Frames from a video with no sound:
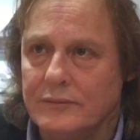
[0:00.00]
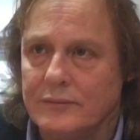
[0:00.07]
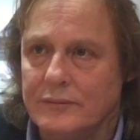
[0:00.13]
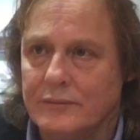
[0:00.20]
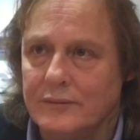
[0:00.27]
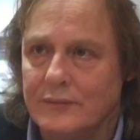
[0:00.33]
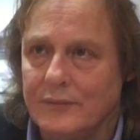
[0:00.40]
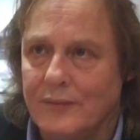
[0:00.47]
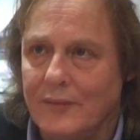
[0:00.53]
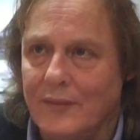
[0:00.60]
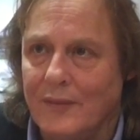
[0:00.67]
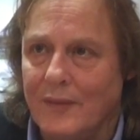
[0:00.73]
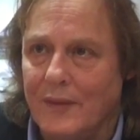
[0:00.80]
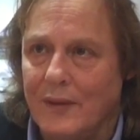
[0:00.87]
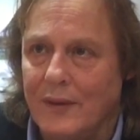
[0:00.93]
Do you
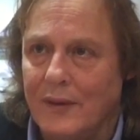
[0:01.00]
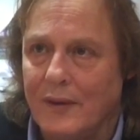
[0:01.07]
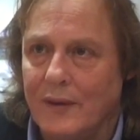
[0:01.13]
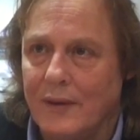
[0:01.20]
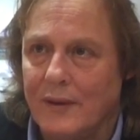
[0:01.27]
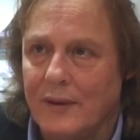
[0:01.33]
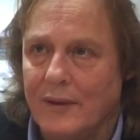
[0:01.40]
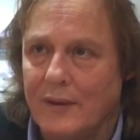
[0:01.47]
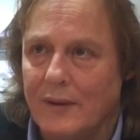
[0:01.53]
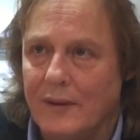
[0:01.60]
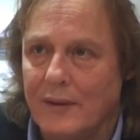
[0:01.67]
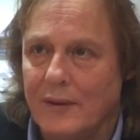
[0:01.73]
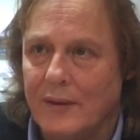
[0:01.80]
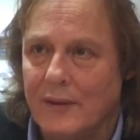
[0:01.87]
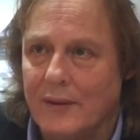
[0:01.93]
know the name of the new MK
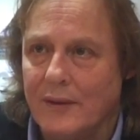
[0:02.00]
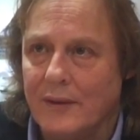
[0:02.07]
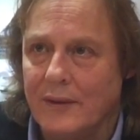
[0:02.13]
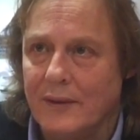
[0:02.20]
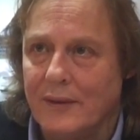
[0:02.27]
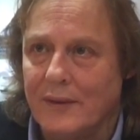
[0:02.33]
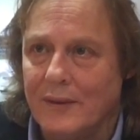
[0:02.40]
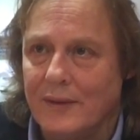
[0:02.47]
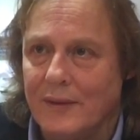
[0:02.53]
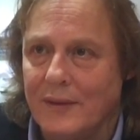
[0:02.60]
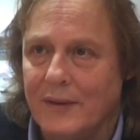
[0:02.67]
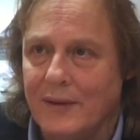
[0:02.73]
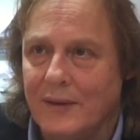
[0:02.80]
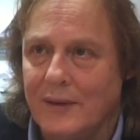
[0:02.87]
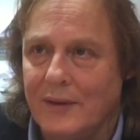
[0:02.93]
Dons manager as we sit
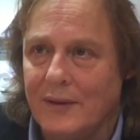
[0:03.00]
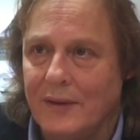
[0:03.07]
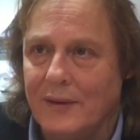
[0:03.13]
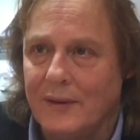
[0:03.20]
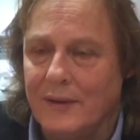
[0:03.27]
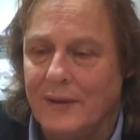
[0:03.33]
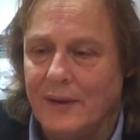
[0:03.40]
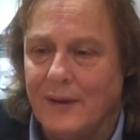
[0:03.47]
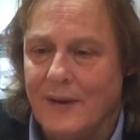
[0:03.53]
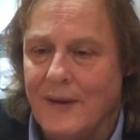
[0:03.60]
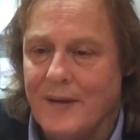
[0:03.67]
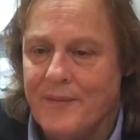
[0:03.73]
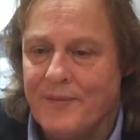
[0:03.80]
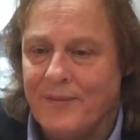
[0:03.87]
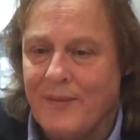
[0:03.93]
here today?
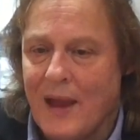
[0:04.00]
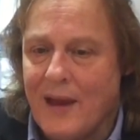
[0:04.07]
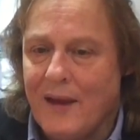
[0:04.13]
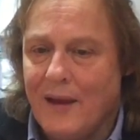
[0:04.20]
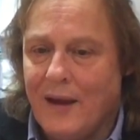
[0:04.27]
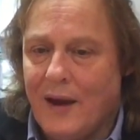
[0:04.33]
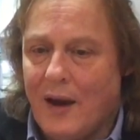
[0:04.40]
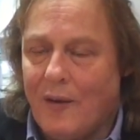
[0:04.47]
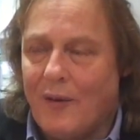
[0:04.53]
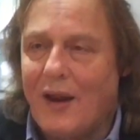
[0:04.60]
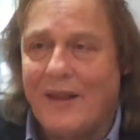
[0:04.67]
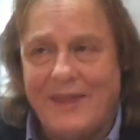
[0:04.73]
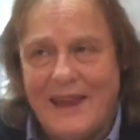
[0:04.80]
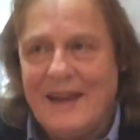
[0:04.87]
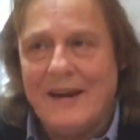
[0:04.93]
Well, I
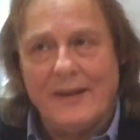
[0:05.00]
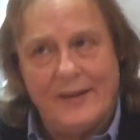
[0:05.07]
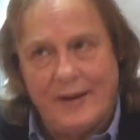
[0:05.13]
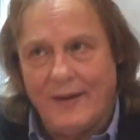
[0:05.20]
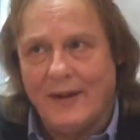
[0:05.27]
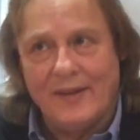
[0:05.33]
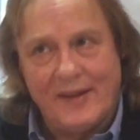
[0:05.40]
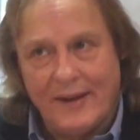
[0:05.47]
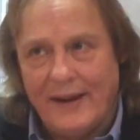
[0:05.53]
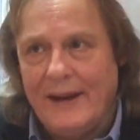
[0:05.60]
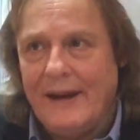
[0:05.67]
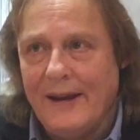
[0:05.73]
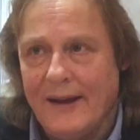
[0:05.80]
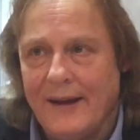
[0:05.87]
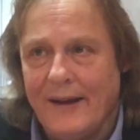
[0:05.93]
think I do, Anthony.
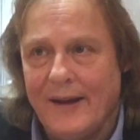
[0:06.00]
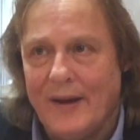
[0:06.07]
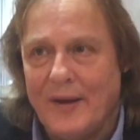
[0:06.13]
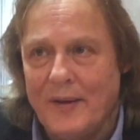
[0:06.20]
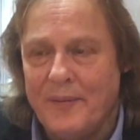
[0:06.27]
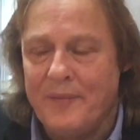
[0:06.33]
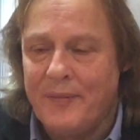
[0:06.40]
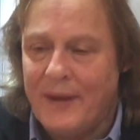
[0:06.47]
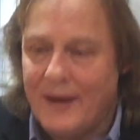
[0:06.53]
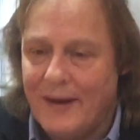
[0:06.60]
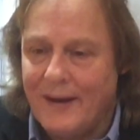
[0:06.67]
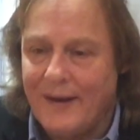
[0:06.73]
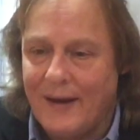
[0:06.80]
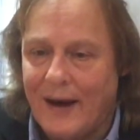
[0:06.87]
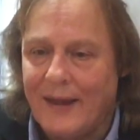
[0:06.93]
Um,
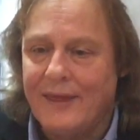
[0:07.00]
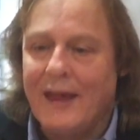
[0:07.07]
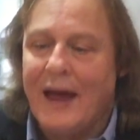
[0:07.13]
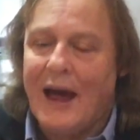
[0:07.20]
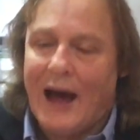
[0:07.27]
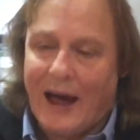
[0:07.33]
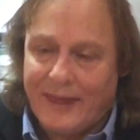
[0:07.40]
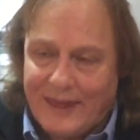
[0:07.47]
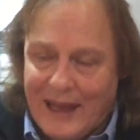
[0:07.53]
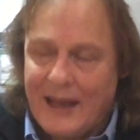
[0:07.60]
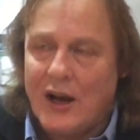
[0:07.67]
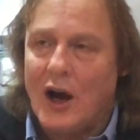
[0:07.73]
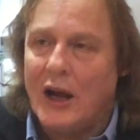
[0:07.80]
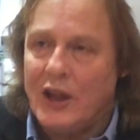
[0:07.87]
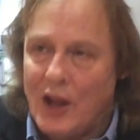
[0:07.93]
I, I think
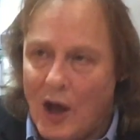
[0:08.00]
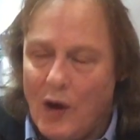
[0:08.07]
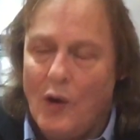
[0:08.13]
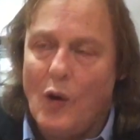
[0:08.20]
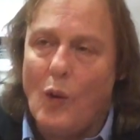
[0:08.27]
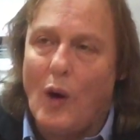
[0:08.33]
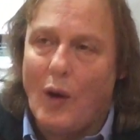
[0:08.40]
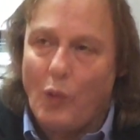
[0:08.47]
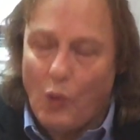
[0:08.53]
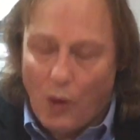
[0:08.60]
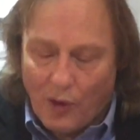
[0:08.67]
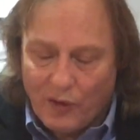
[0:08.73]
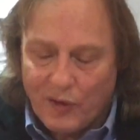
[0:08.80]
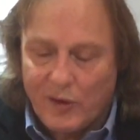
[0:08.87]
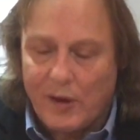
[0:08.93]
I know who I
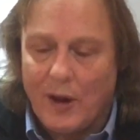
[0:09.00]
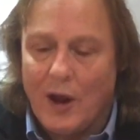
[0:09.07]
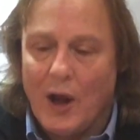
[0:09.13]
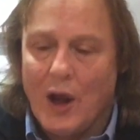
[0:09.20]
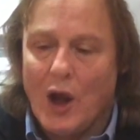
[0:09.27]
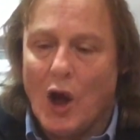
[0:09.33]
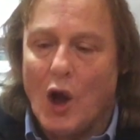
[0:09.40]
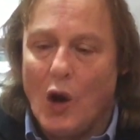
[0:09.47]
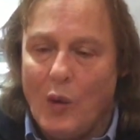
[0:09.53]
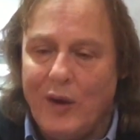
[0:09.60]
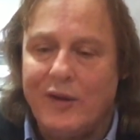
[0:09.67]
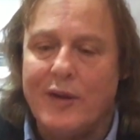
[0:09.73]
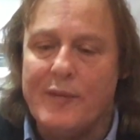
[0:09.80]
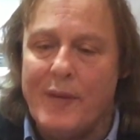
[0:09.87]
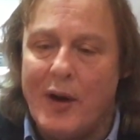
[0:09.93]
want, who
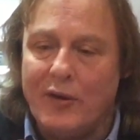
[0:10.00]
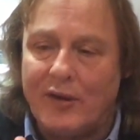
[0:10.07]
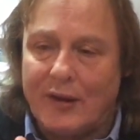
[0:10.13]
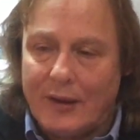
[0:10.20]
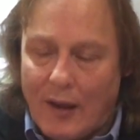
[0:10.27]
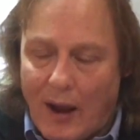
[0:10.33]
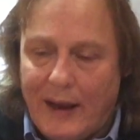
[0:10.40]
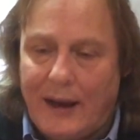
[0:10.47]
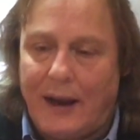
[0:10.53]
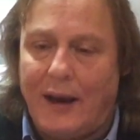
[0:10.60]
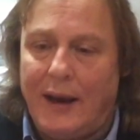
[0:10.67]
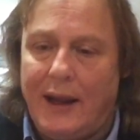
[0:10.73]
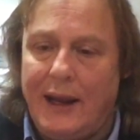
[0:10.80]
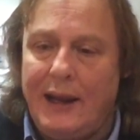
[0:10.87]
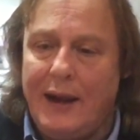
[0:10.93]
is the most
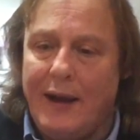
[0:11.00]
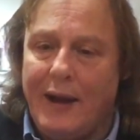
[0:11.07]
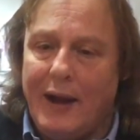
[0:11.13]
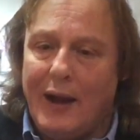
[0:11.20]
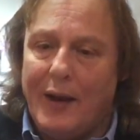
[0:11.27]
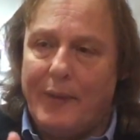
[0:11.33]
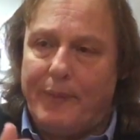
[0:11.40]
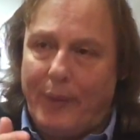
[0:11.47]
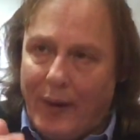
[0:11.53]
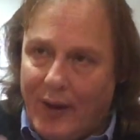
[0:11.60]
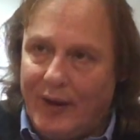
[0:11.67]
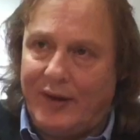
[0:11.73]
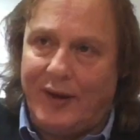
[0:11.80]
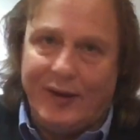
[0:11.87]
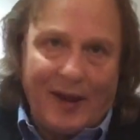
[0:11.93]
likely
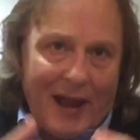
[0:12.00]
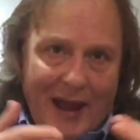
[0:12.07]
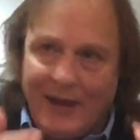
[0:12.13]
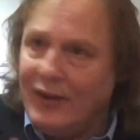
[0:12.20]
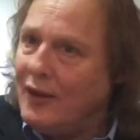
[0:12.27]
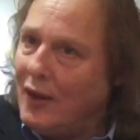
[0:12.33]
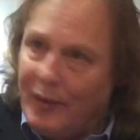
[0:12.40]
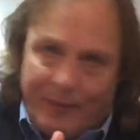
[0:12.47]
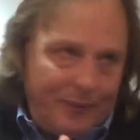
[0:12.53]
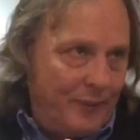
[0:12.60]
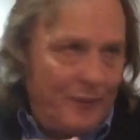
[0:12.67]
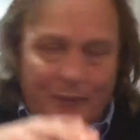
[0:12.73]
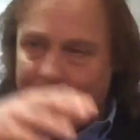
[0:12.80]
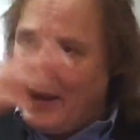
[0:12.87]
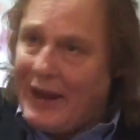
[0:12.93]
person to end
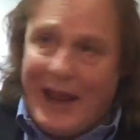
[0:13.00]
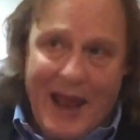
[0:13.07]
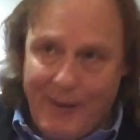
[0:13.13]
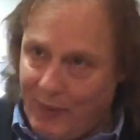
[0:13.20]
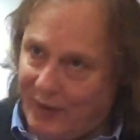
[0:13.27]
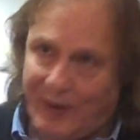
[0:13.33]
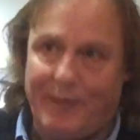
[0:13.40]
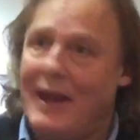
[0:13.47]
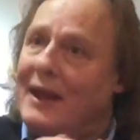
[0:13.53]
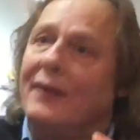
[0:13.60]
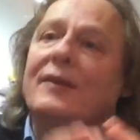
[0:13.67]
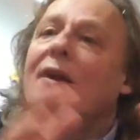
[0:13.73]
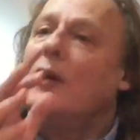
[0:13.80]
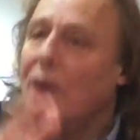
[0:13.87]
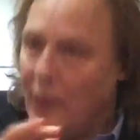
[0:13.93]
up being able to make a
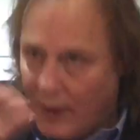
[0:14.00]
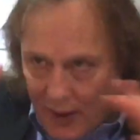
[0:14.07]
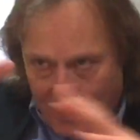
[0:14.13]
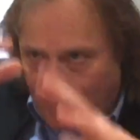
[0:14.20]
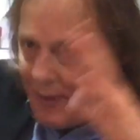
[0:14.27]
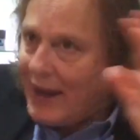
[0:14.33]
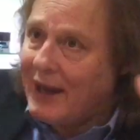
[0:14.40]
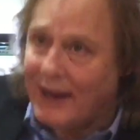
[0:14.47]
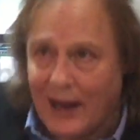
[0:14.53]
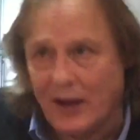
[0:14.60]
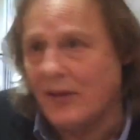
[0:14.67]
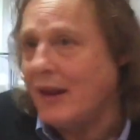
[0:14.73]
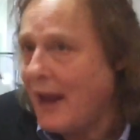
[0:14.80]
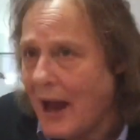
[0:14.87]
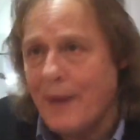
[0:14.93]
deal with and make it
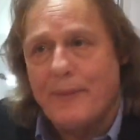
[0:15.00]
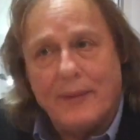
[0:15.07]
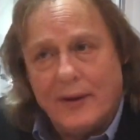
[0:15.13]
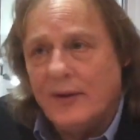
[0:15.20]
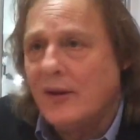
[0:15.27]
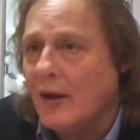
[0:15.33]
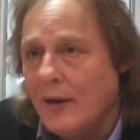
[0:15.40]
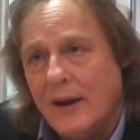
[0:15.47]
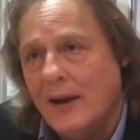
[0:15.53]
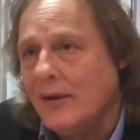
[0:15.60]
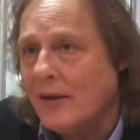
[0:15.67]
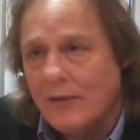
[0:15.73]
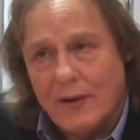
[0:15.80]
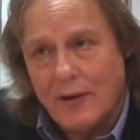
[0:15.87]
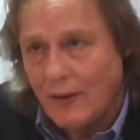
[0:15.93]
actually happen and turn it
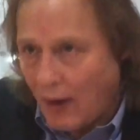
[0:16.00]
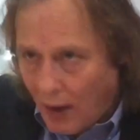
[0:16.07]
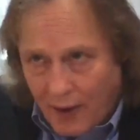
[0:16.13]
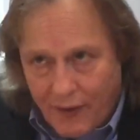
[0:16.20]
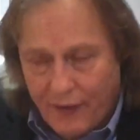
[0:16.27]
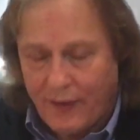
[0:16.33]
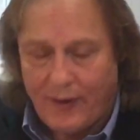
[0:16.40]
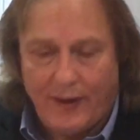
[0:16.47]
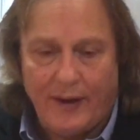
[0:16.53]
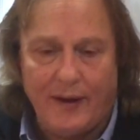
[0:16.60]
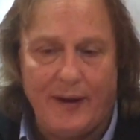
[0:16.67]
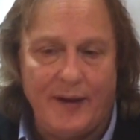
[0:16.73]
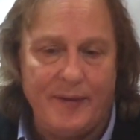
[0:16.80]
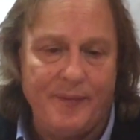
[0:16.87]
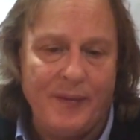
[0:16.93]
into real life.
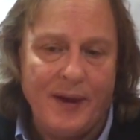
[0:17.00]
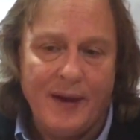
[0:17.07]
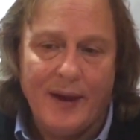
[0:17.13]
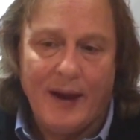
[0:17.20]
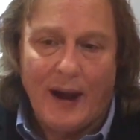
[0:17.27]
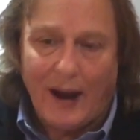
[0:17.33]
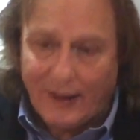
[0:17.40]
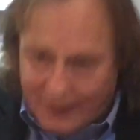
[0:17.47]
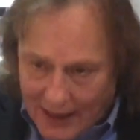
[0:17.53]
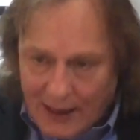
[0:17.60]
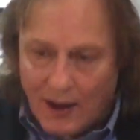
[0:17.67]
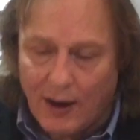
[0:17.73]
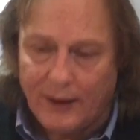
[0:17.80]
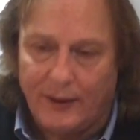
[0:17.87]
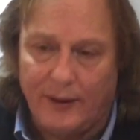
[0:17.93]
Um, I
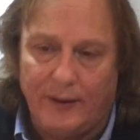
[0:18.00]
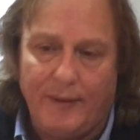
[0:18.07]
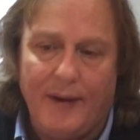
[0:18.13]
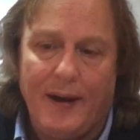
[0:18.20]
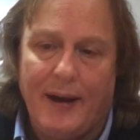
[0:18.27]
think I do.